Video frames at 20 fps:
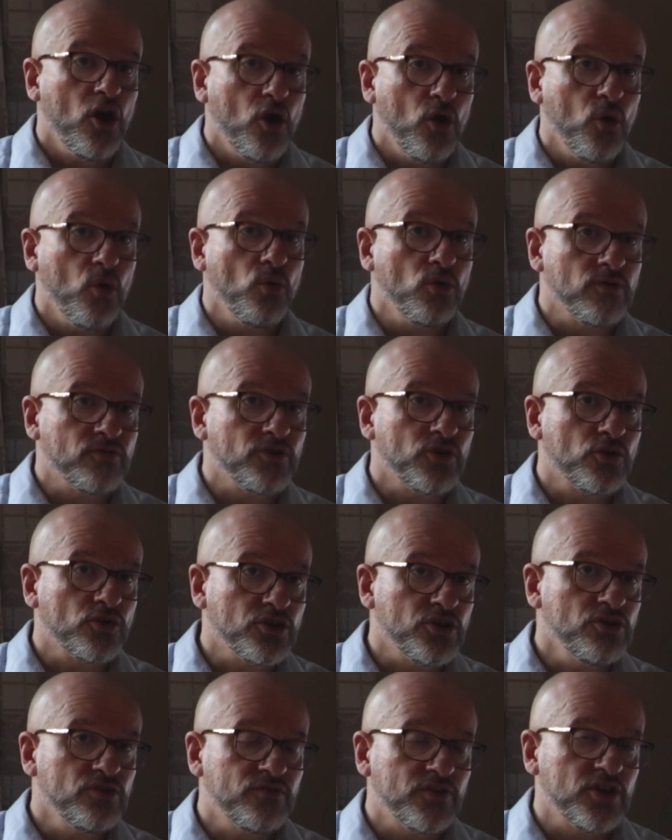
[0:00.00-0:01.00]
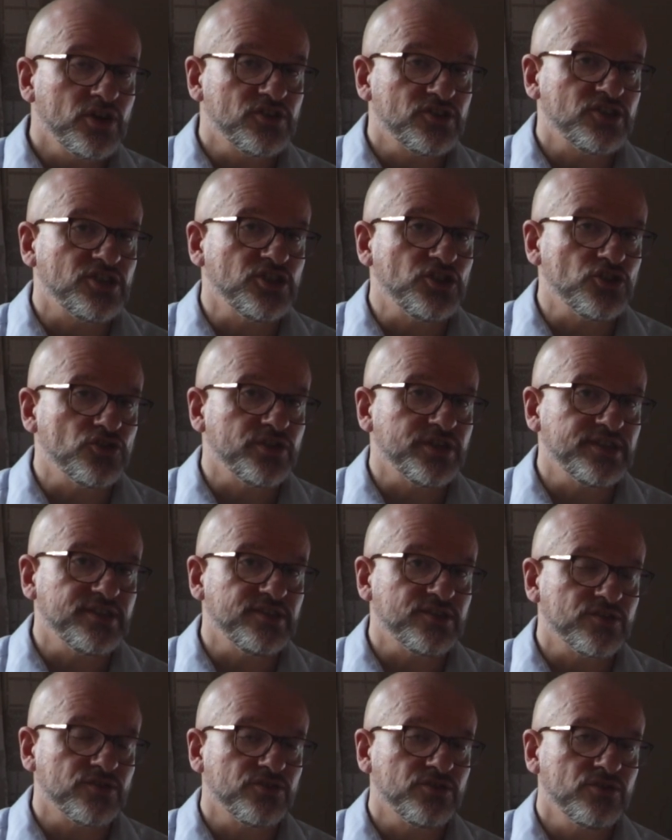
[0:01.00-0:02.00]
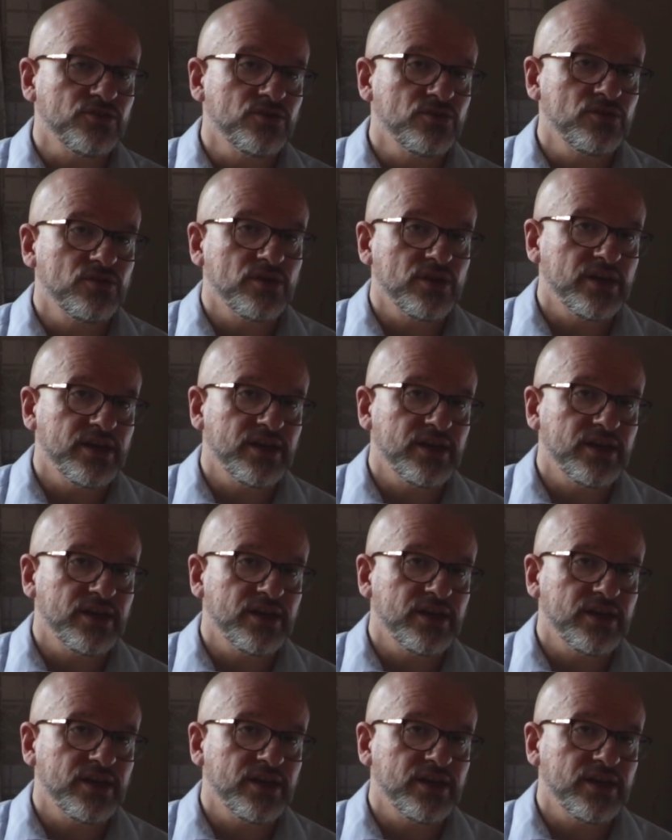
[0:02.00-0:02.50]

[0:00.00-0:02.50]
all of your university choices on your